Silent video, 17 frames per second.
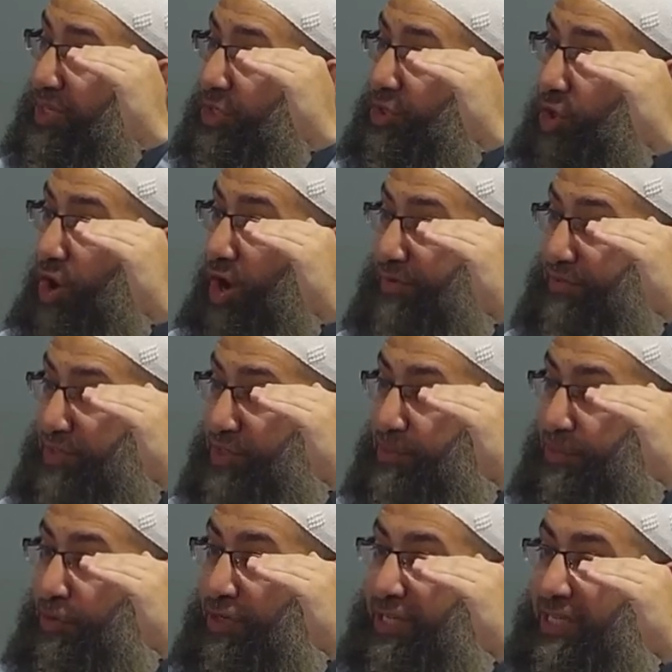their
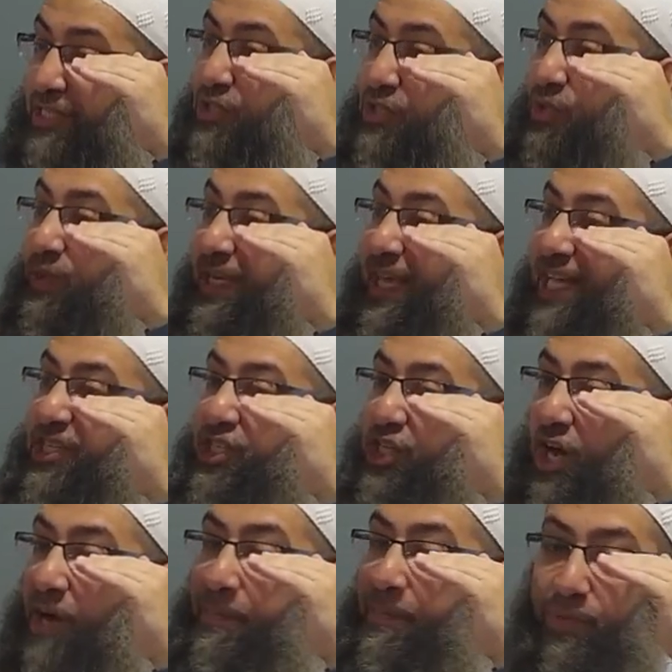offspring to
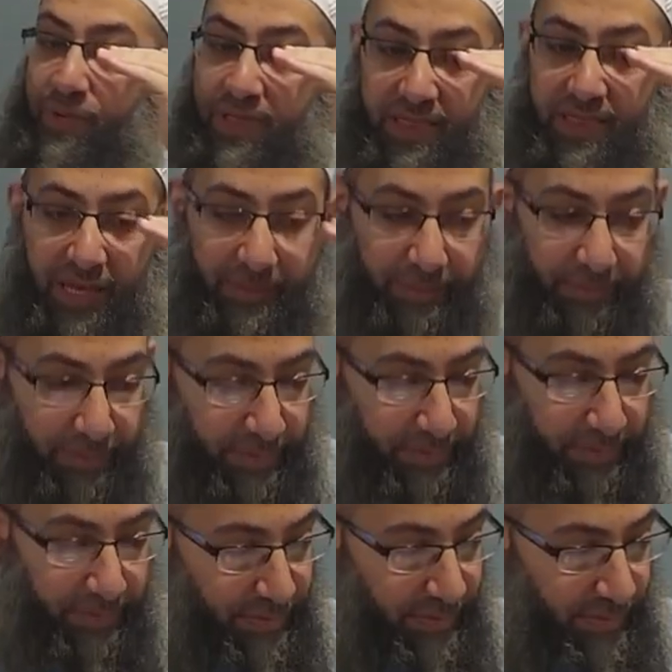catch up with them.
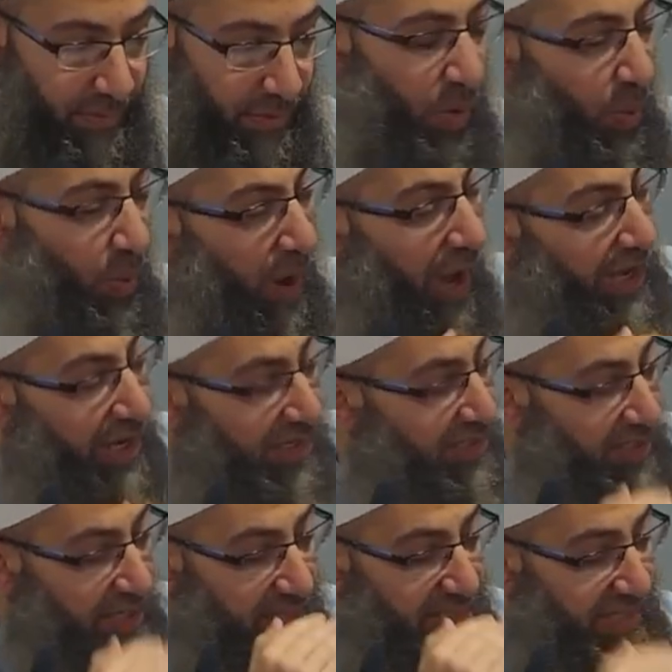Why
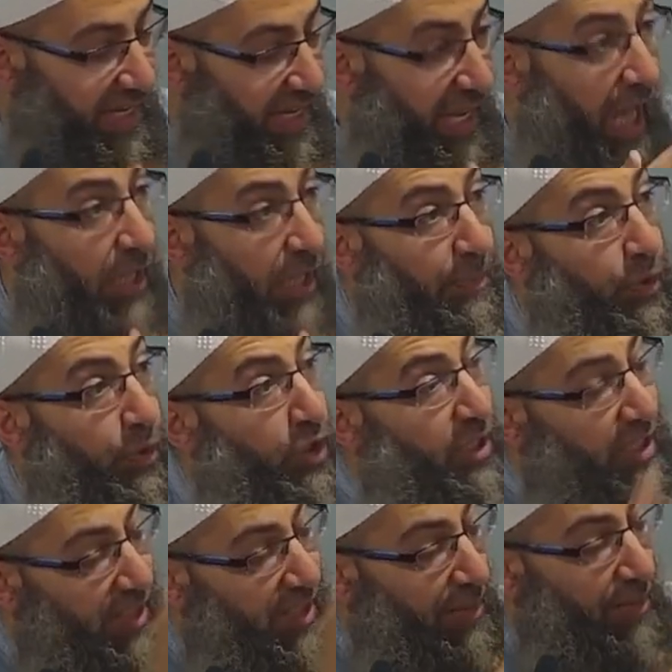doesn't it say, I'll
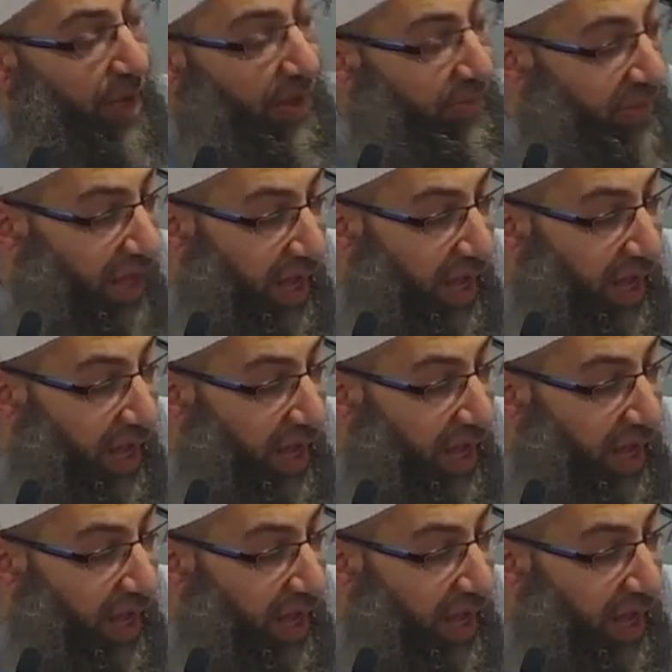put them on